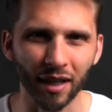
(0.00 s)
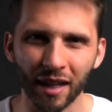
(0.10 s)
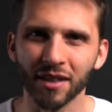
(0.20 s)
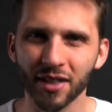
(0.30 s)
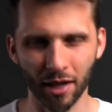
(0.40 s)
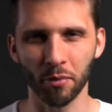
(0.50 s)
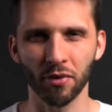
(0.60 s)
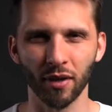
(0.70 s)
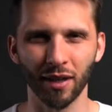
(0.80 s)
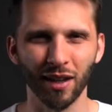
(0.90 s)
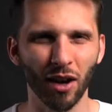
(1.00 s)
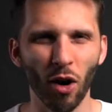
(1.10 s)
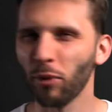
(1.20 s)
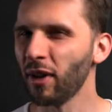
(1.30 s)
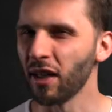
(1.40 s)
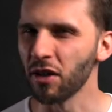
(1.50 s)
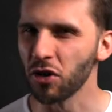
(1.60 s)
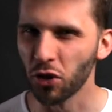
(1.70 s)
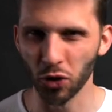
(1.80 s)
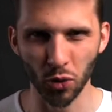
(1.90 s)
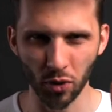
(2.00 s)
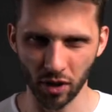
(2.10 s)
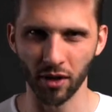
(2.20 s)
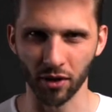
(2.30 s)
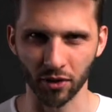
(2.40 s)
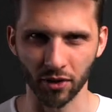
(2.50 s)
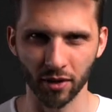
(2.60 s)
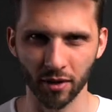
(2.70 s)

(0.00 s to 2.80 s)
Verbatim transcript: in something only in two years?